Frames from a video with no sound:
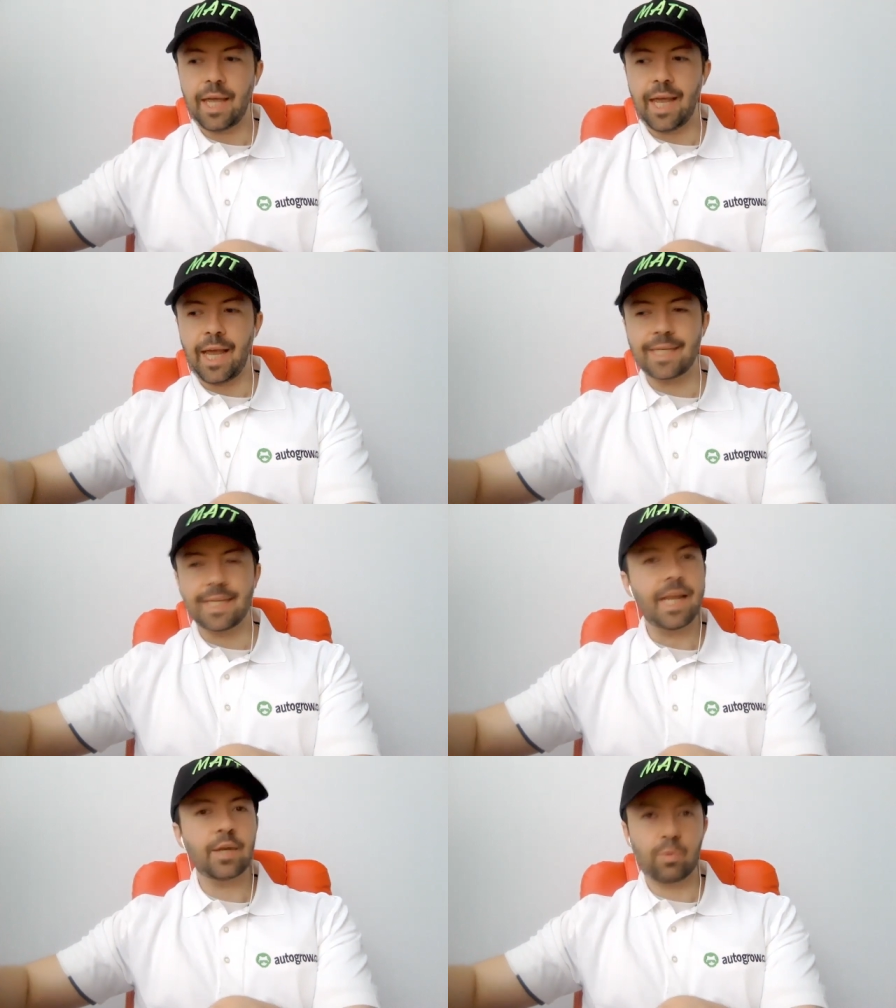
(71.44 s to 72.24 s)
as an
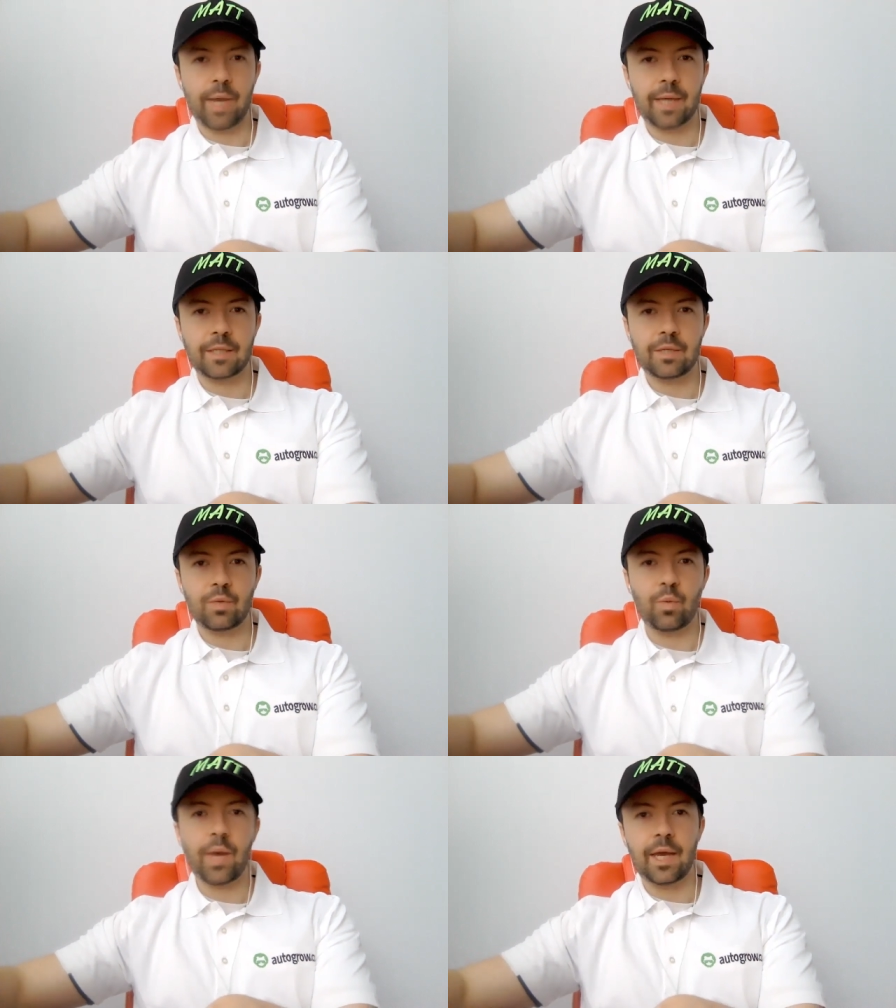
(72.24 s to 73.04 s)
indirect
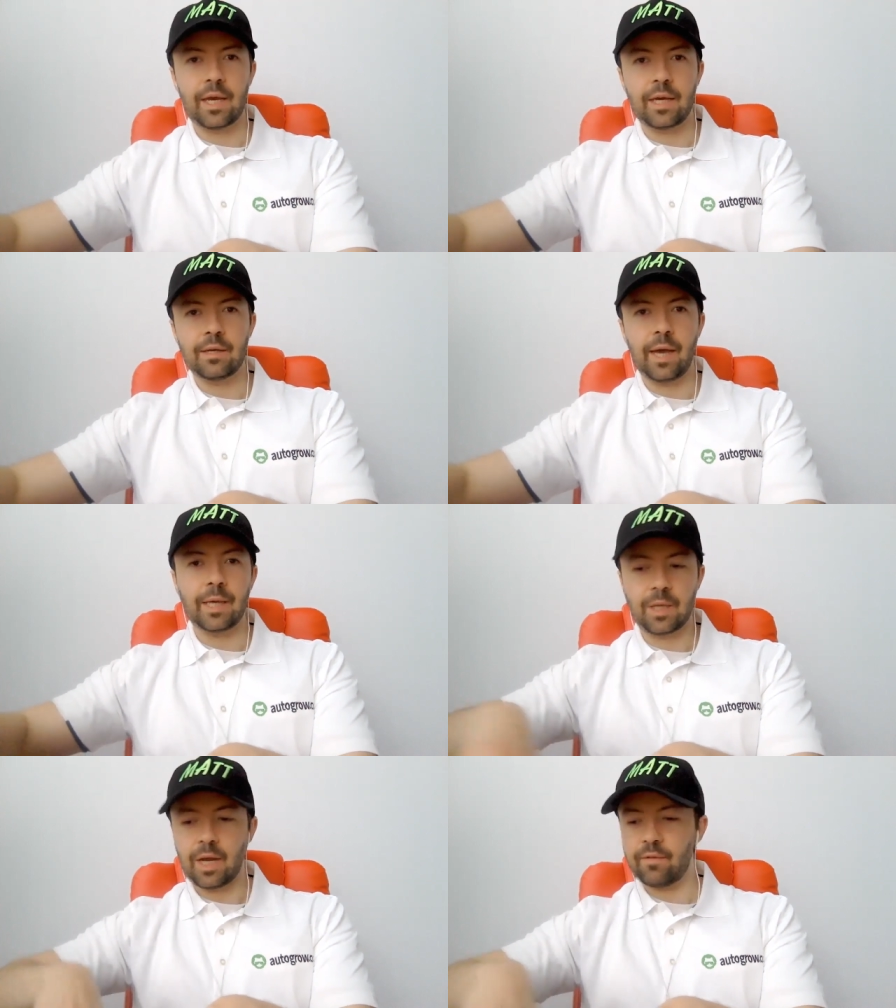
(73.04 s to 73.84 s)
way,
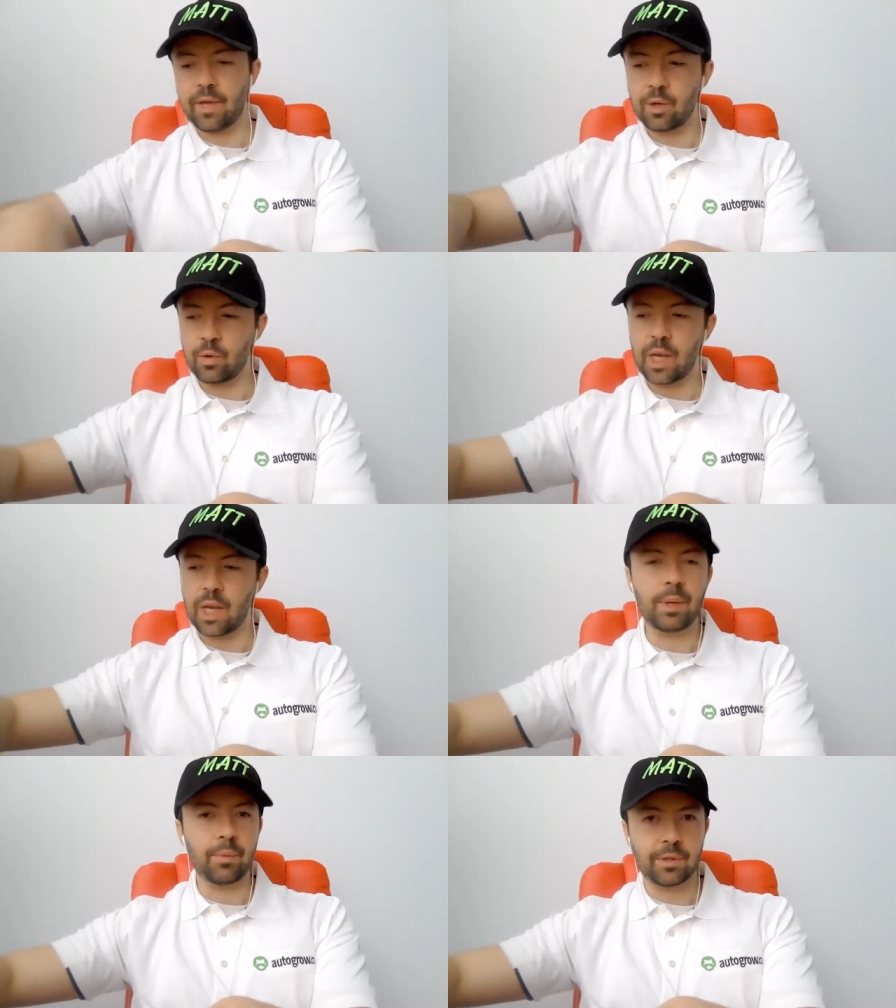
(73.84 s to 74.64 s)
as kind of like, you know, getting
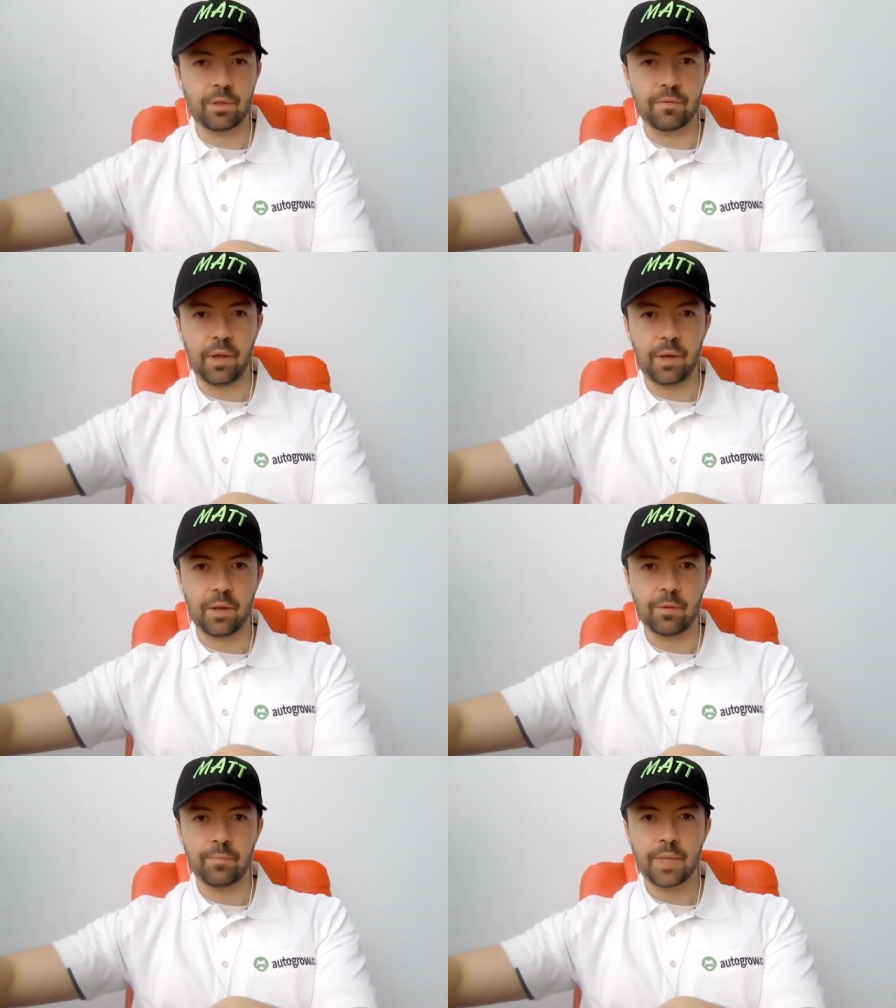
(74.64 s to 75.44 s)
people into the
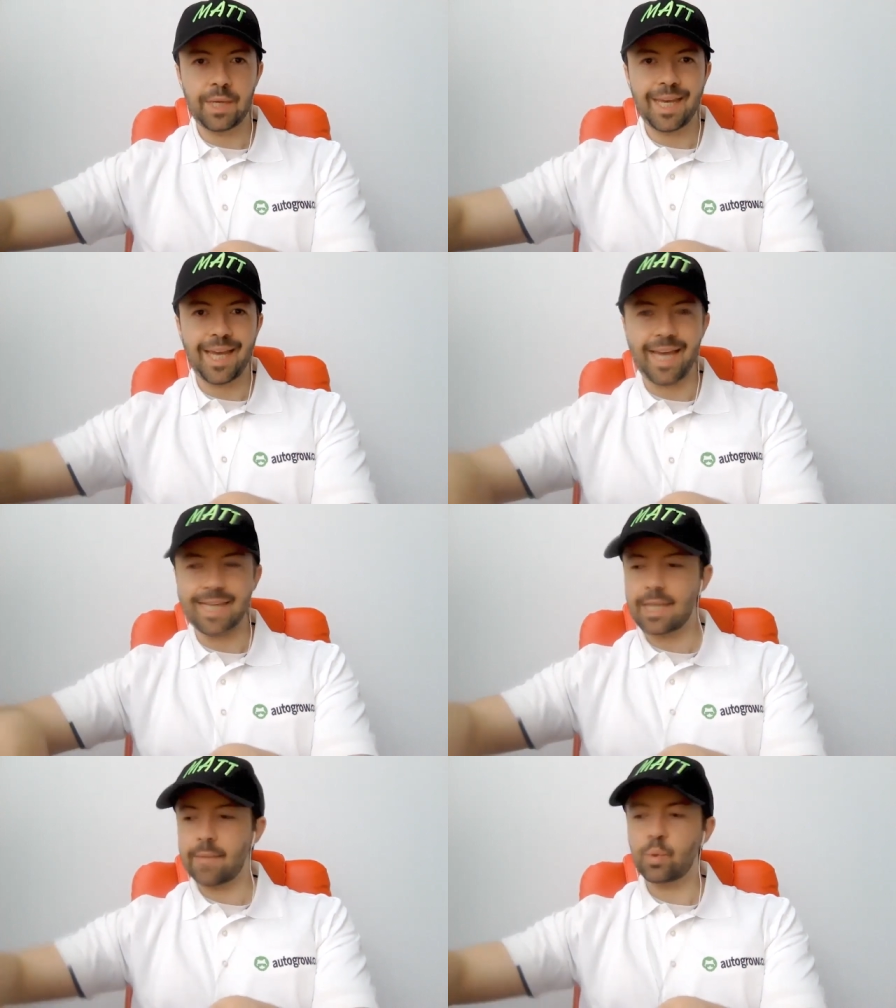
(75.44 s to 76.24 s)
funnel, a
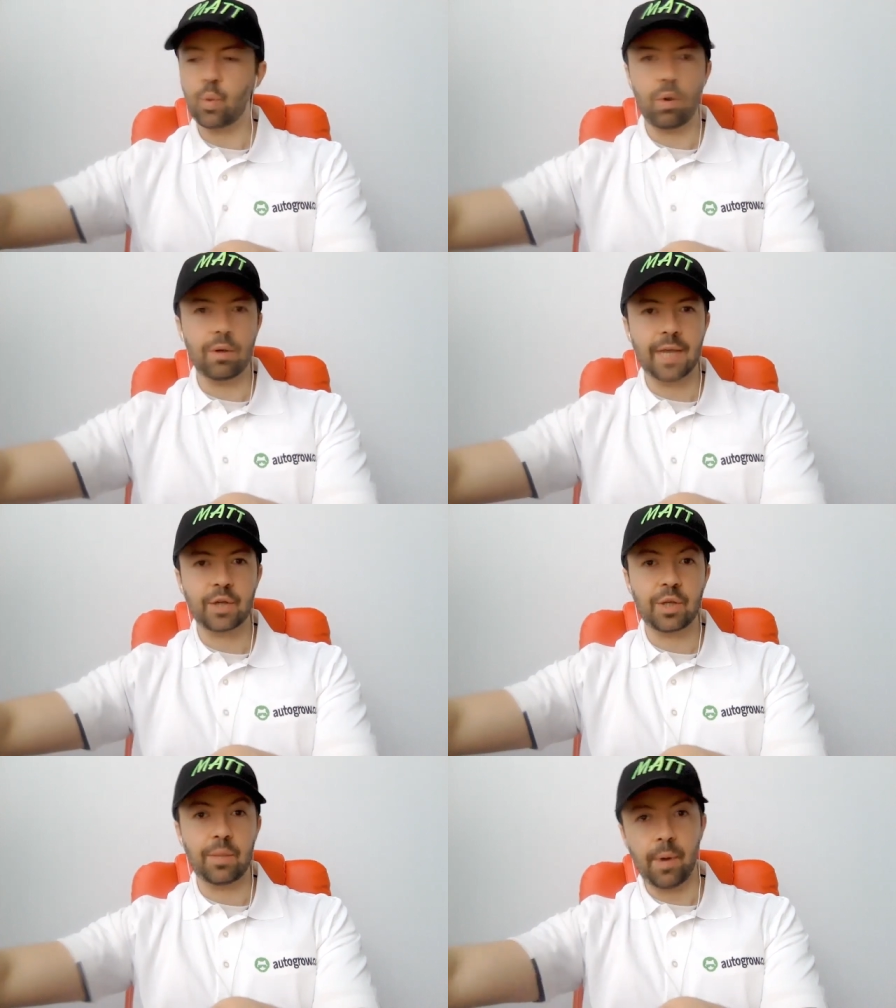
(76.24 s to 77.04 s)
step towards
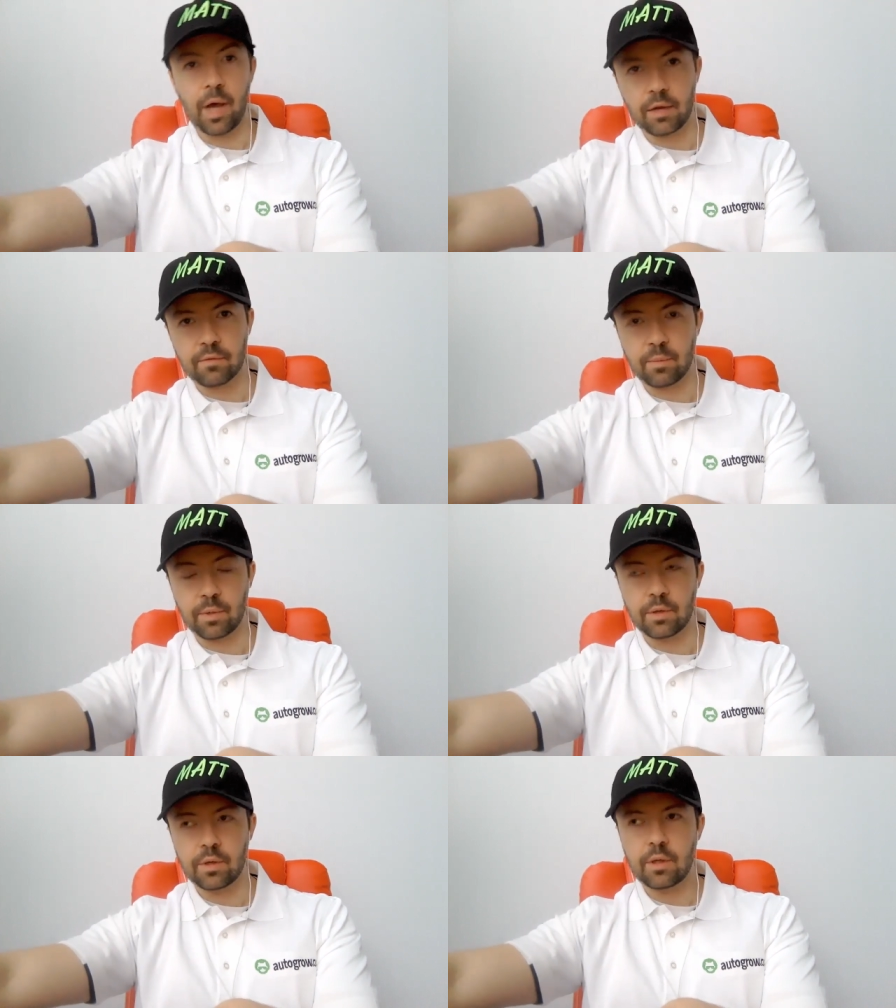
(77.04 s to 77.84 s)
actually buying from you.